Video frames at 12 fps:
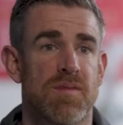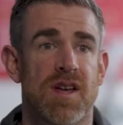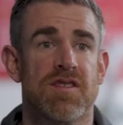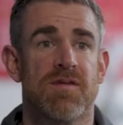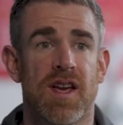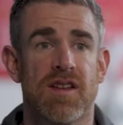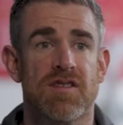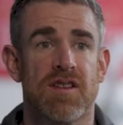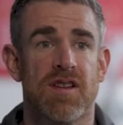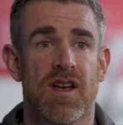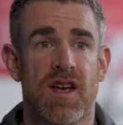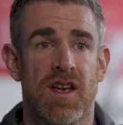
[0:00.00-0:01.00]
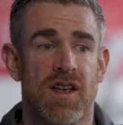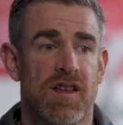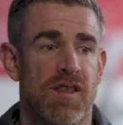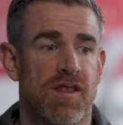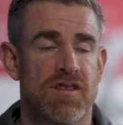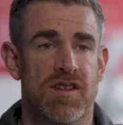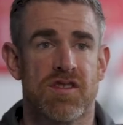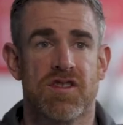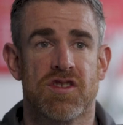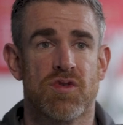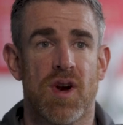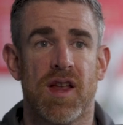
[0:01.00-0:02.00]
massive gains in things like
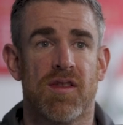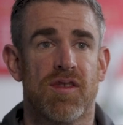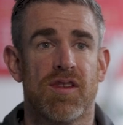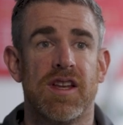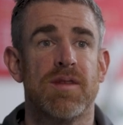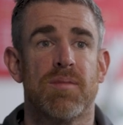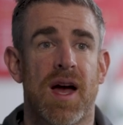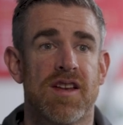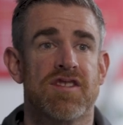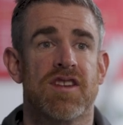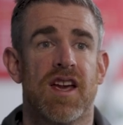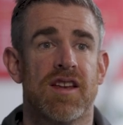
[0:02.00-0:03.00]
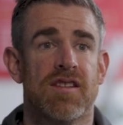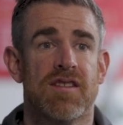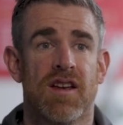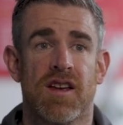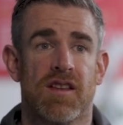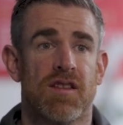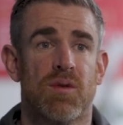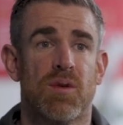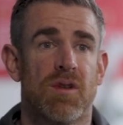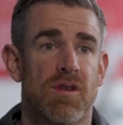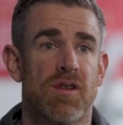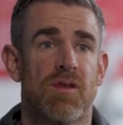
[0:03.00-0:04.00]
strength, lean mass gained. They're
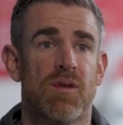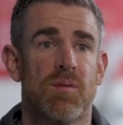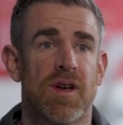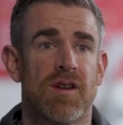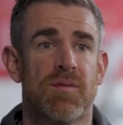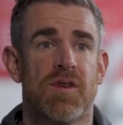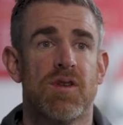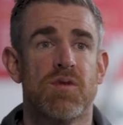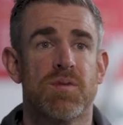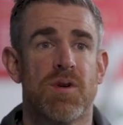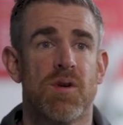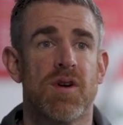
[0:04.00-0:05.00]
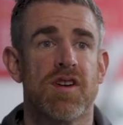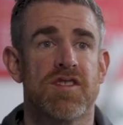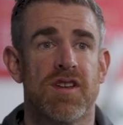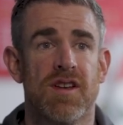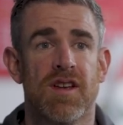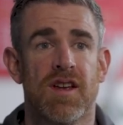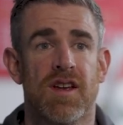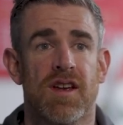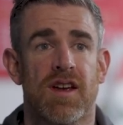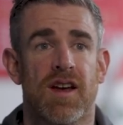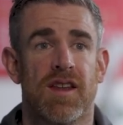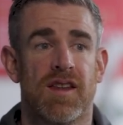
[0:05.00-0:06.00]
all making huge progress there.
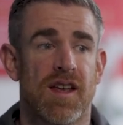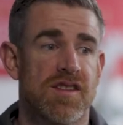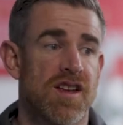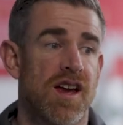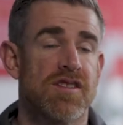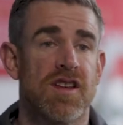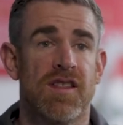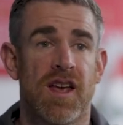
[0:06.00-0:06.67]
And then that ties in